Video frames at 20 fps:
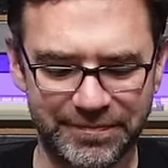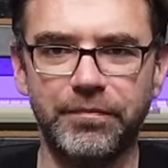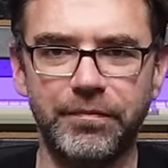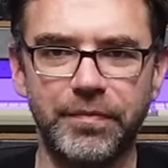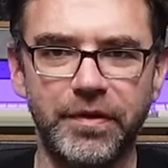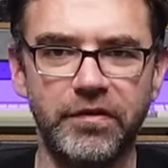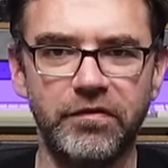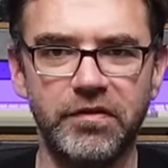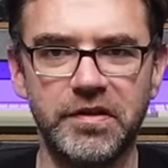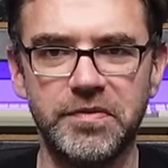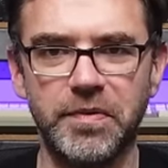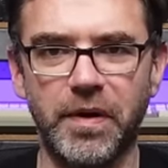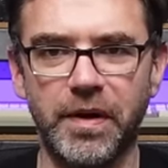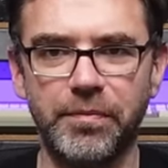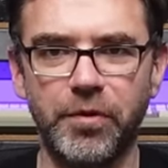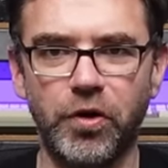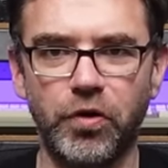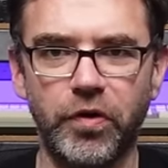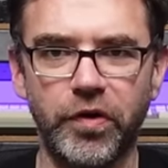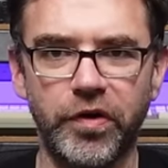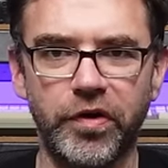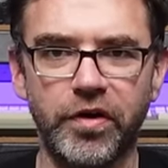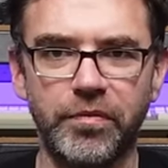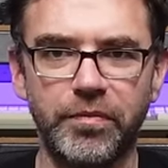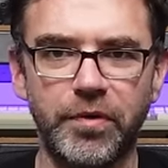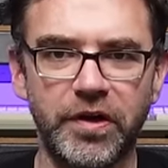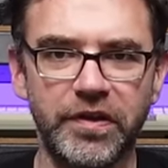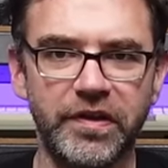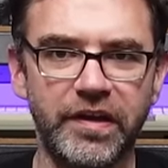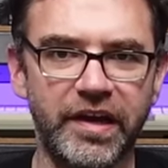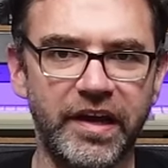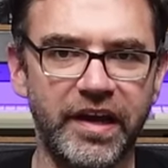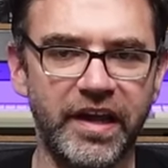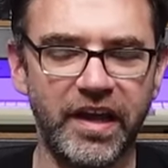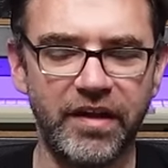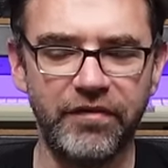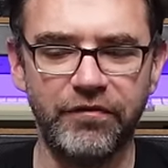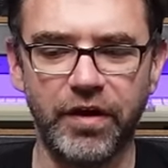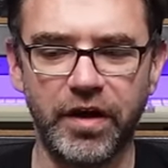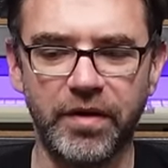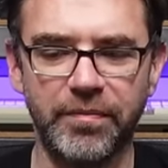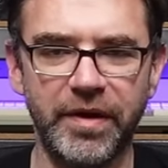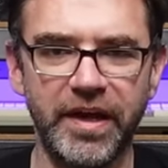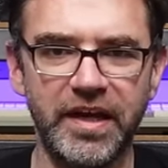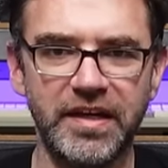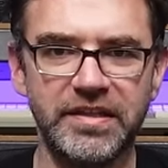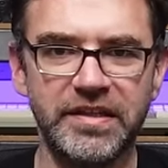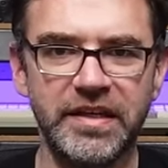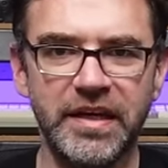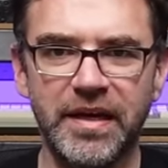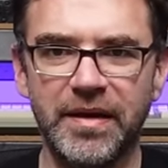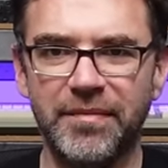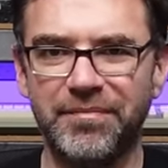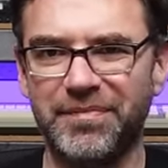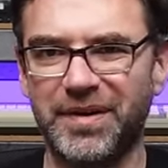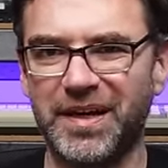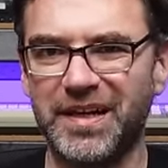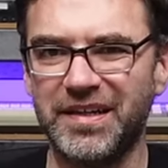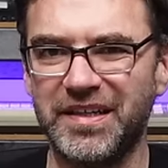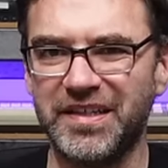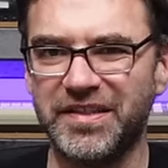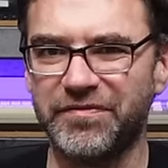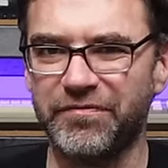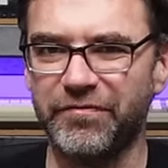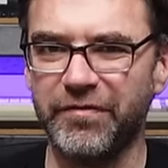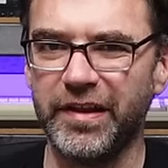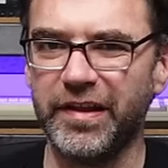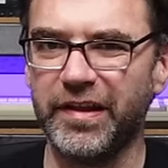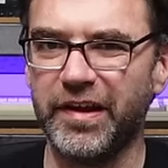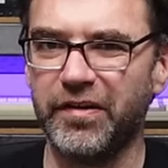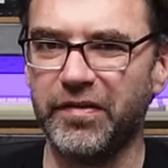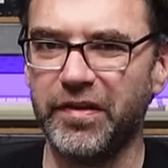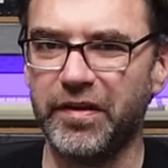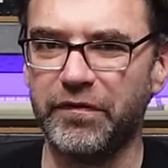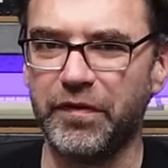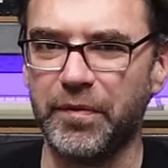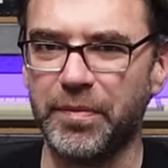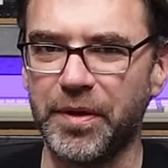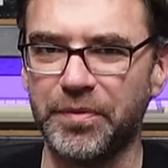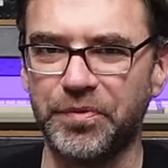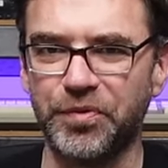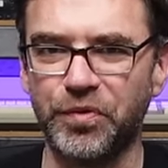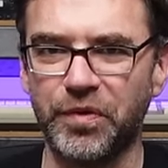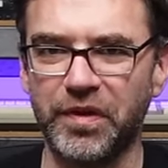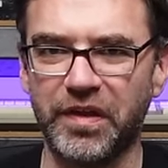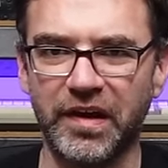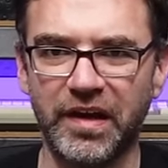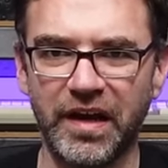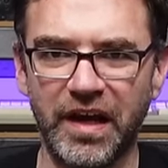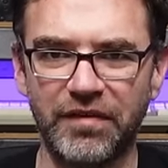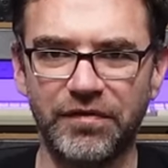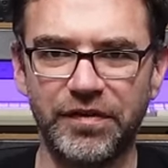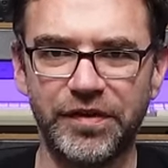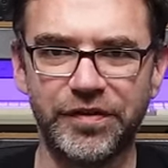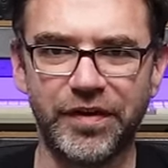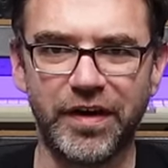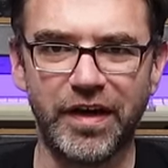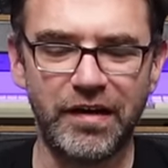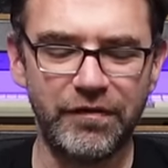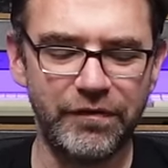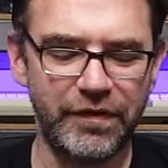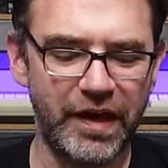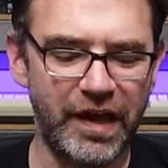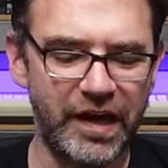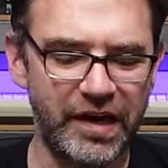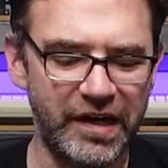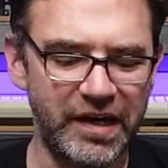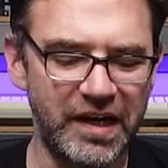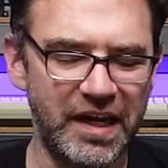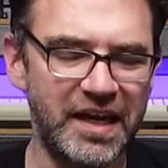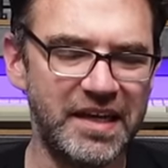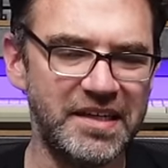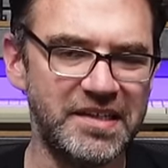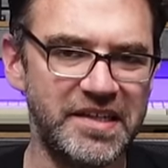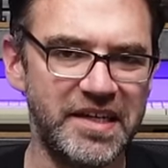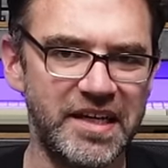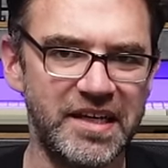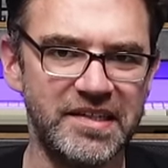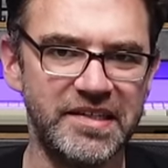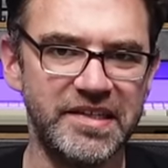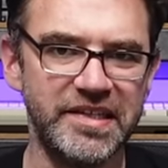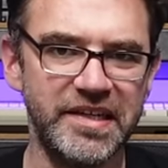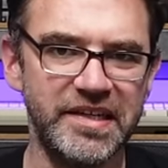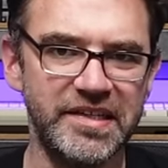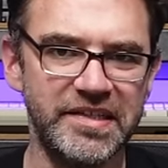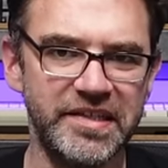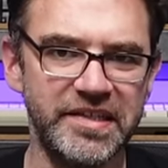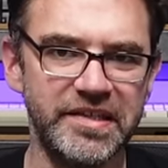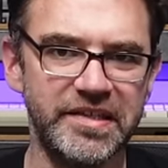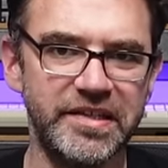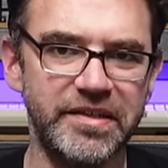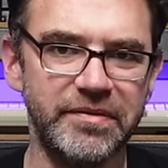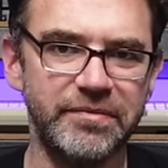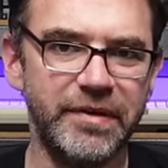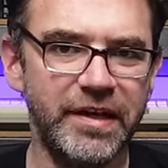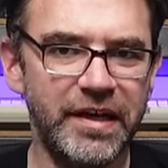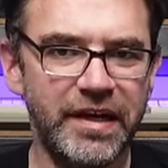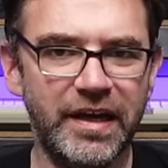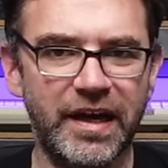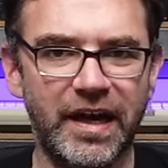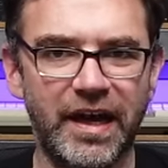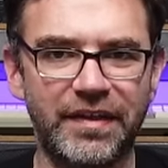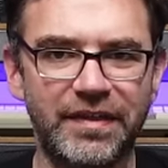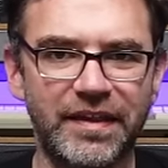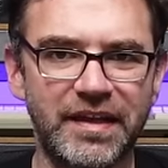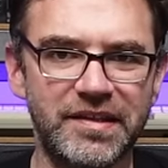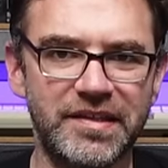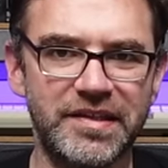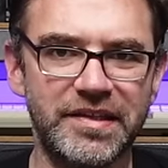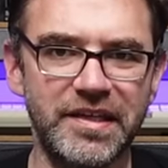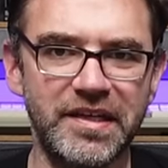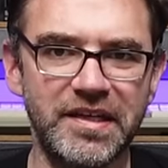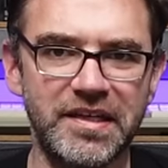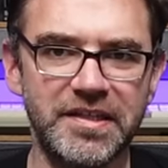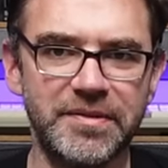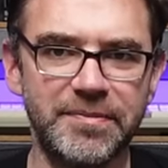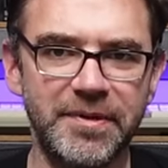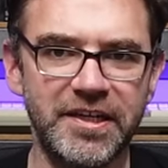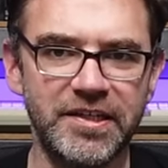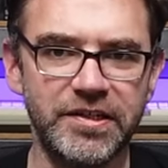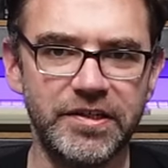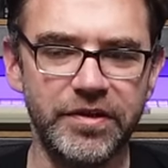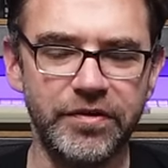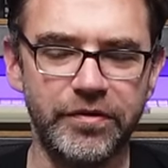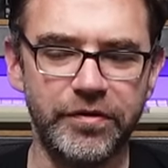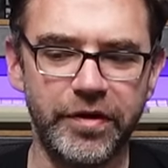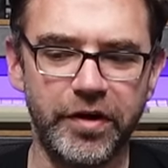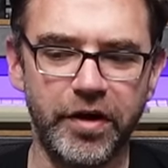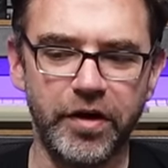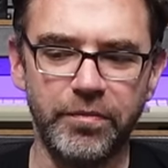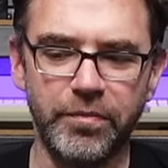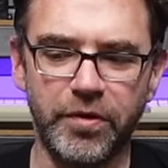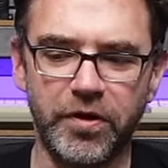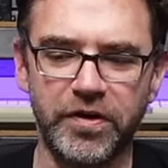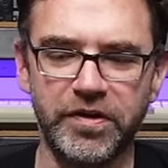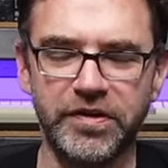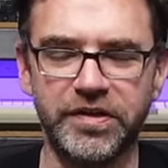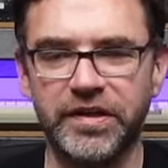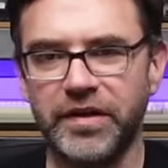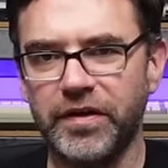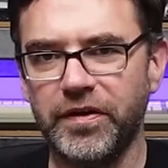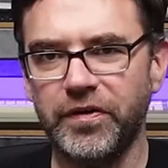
But there is one more audio mod that I can recommend, but it's really only for people with an EverDrive and an NTSC system, and that's the expansion audio mod.